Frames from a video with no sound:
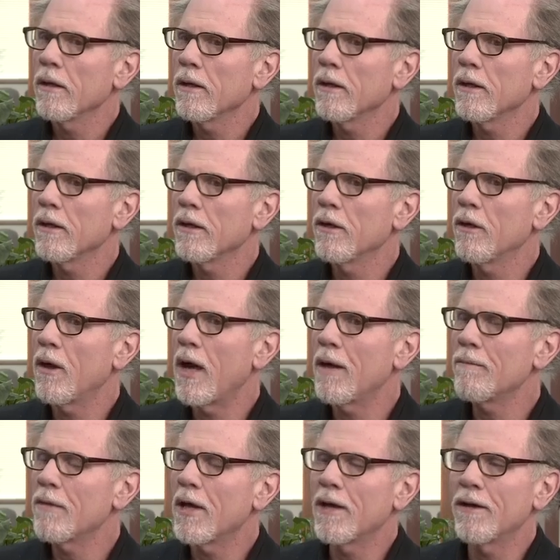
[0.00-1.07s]
race? You know,
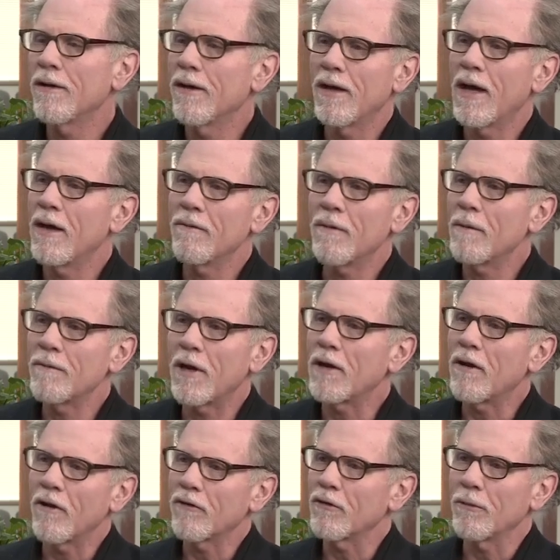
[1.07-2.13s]
I'm
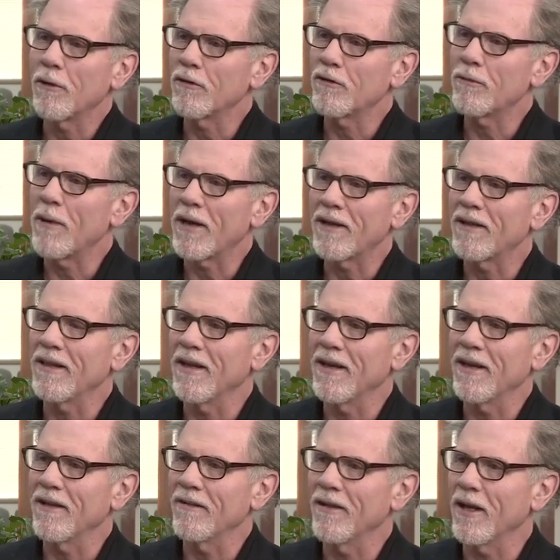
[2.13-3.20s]
not comfortable
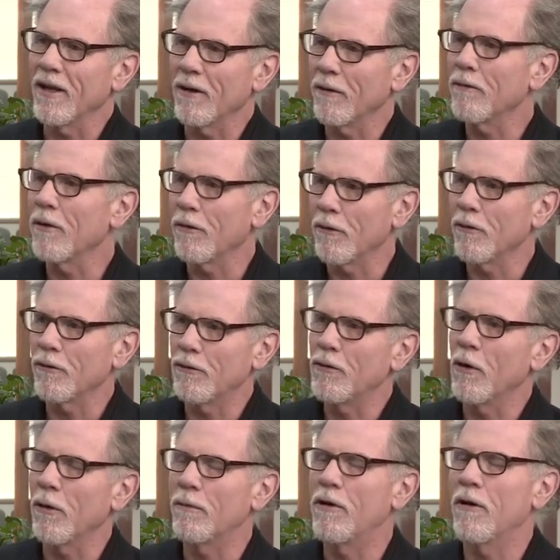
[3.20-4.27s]
speculating on that. As
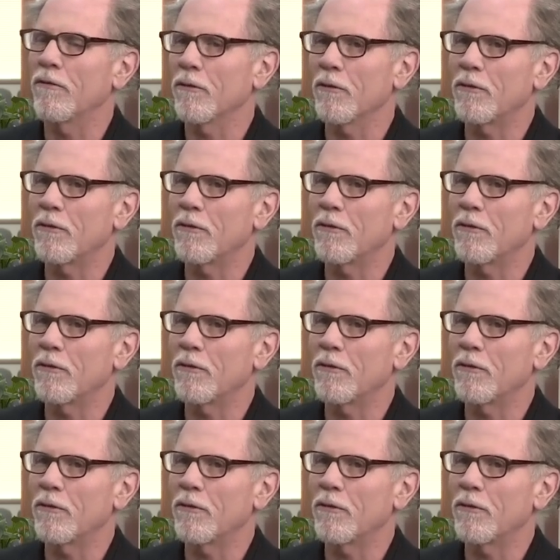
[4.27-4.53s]
you know, I'm comfortable